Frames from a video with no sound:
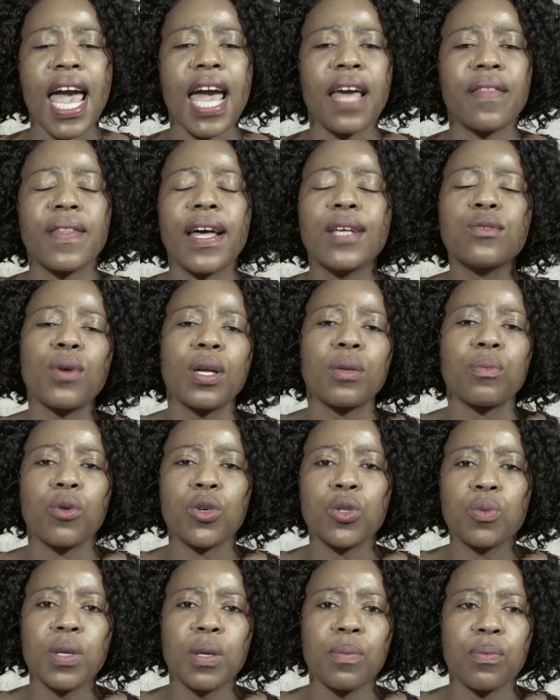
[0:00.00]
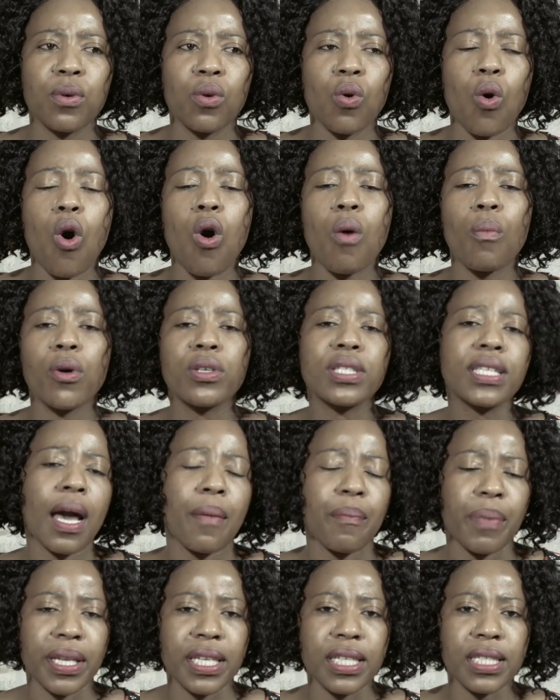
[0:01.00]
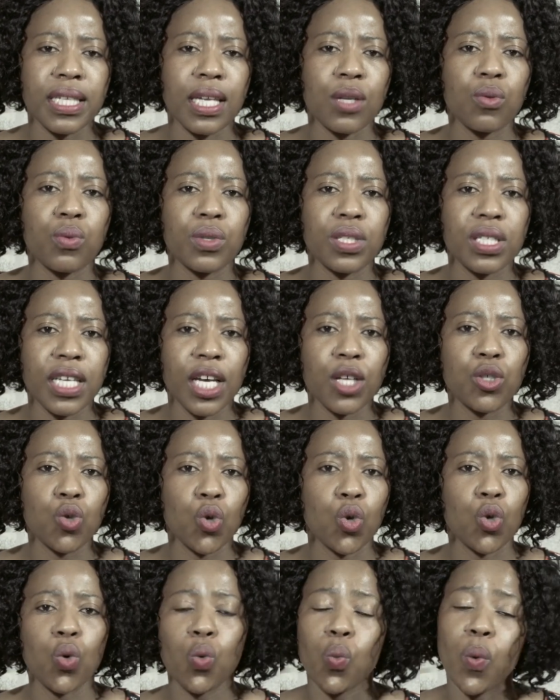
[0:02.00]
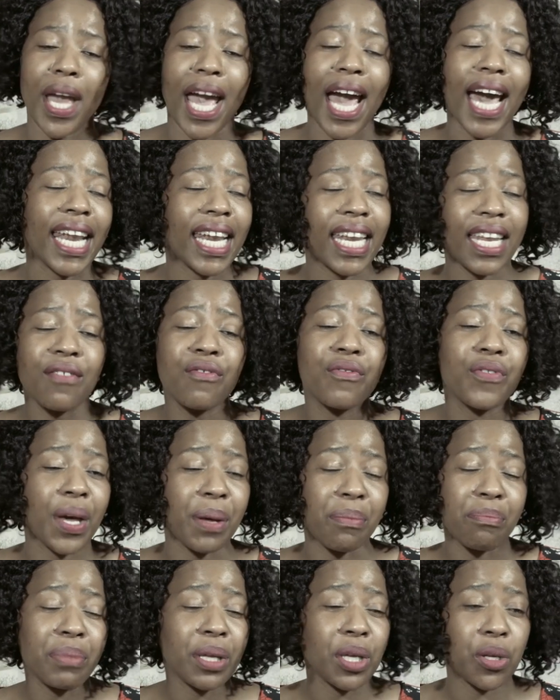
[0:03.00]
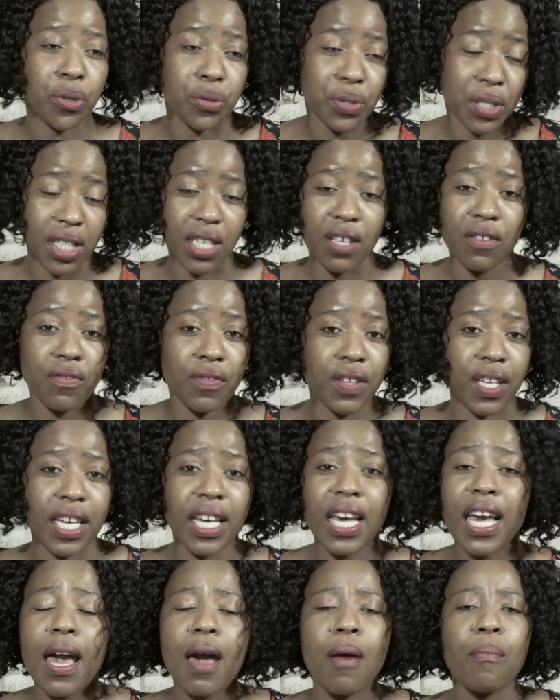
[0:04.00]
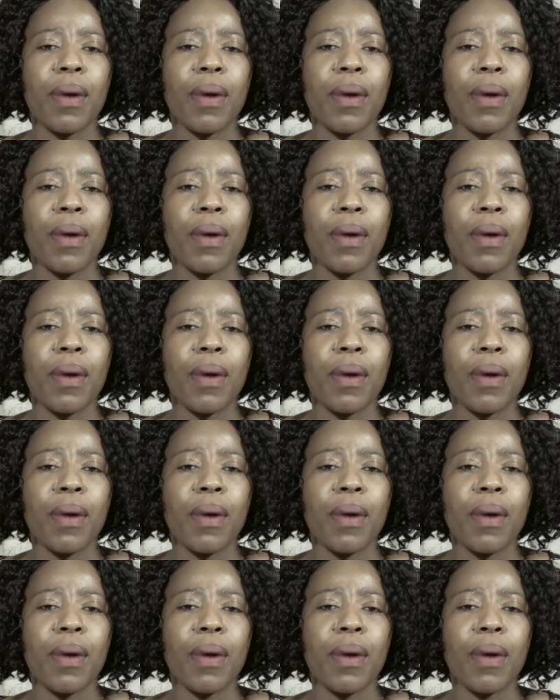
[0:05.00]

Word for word: And that's what most people or most companies that would say to you, we are revamping your CV.